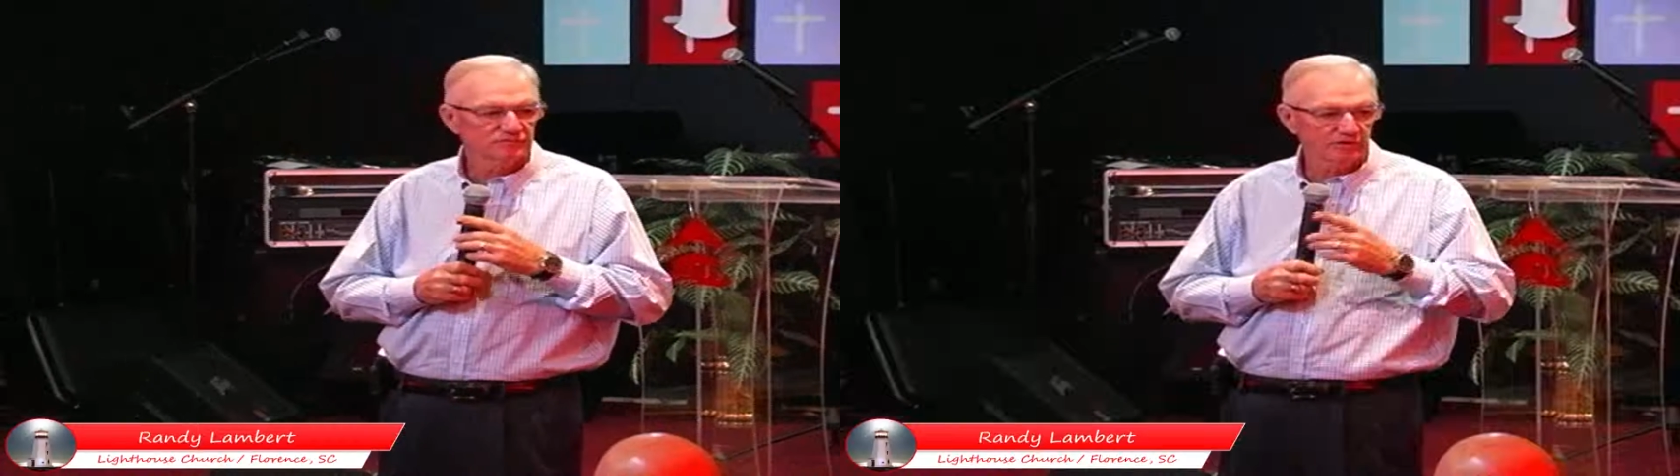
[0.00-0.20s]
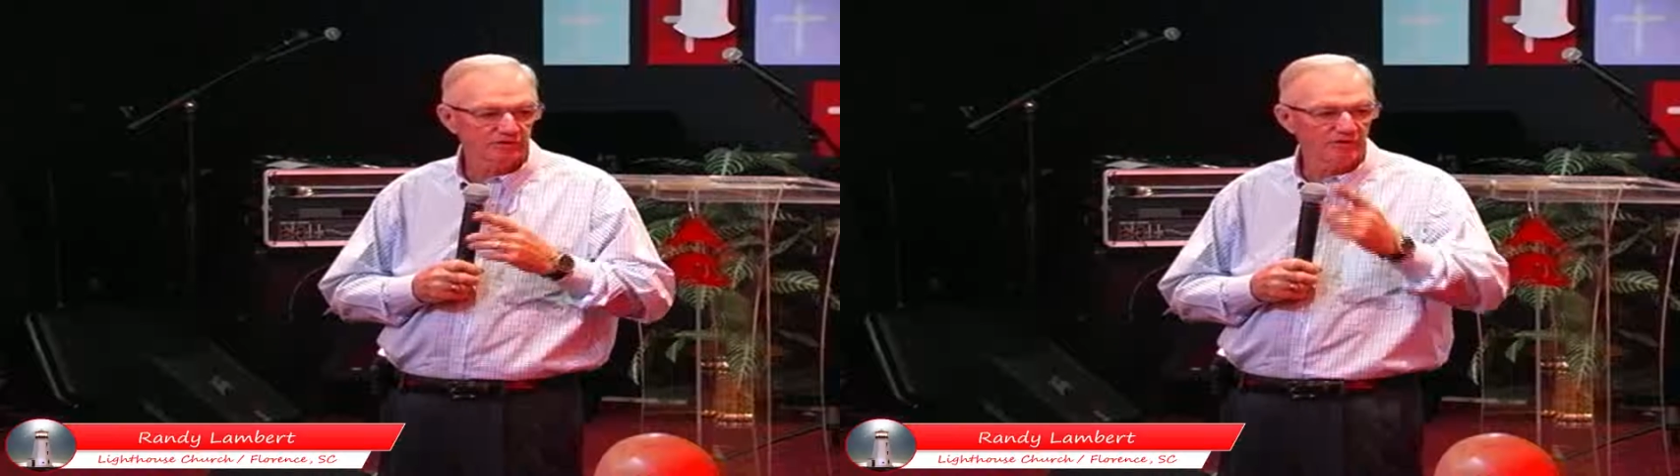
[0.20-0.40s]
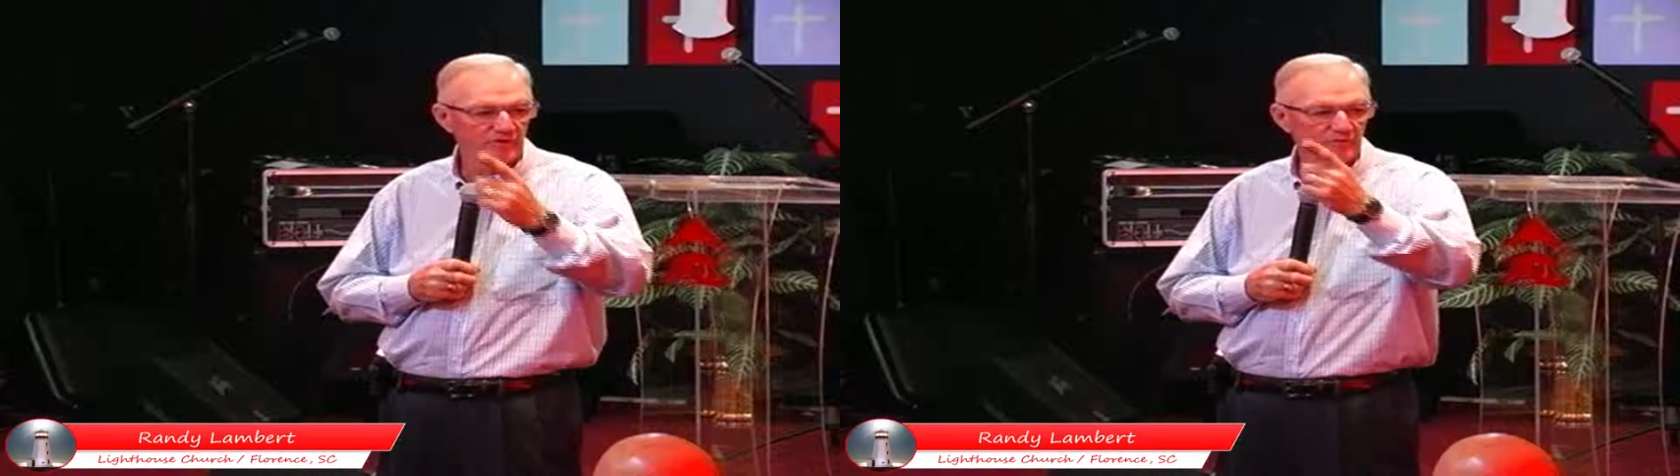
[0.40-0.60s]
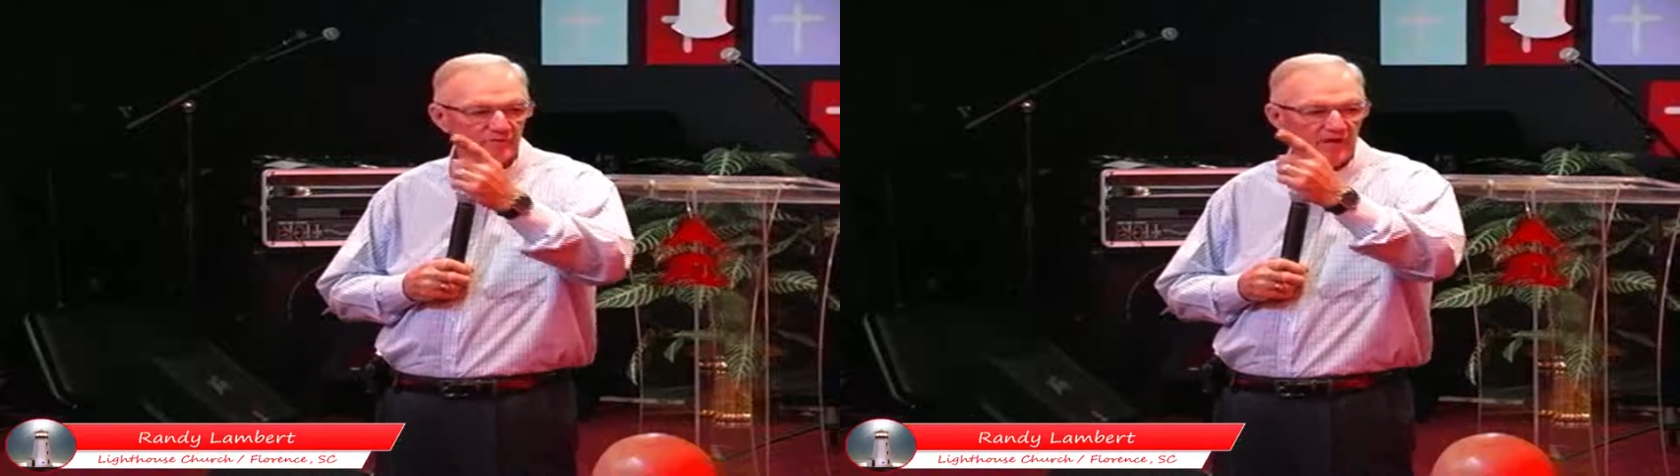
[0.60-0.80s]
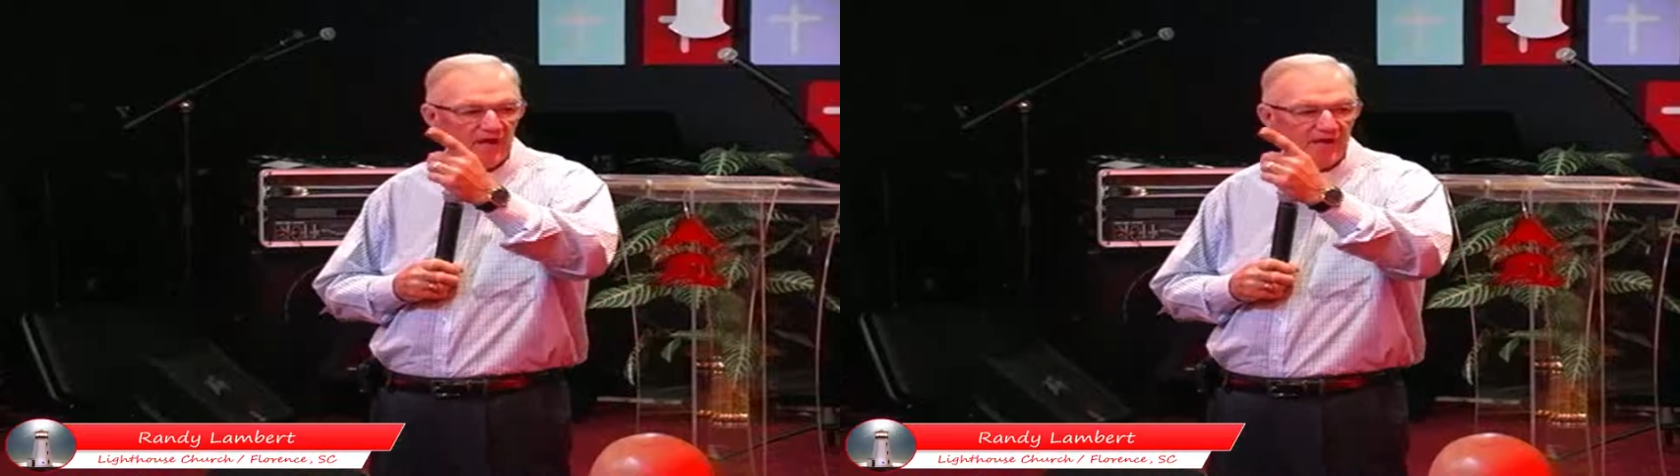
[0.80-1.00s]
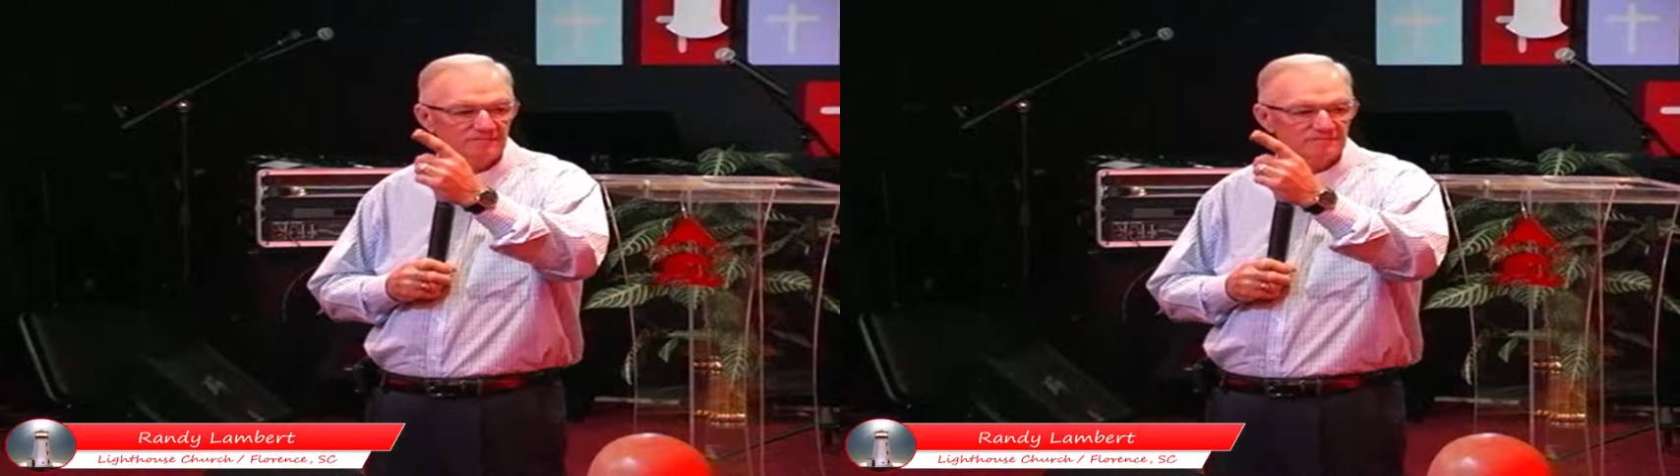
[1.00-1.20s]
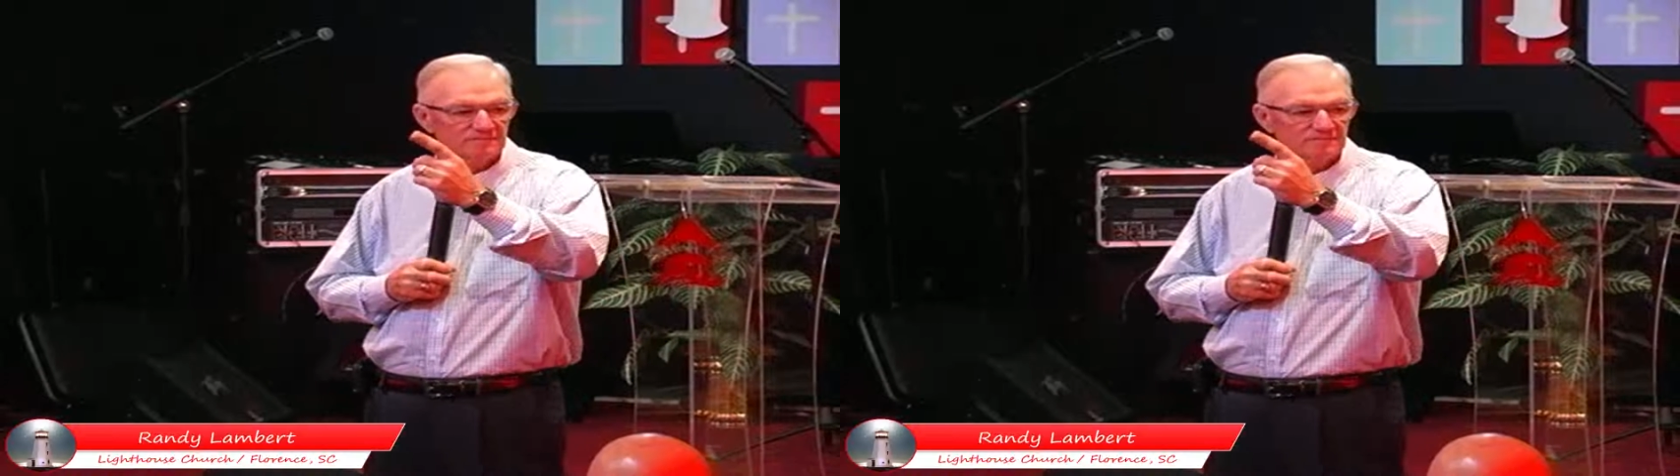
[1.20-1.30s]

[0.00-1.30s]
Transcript: Say, turn on the light.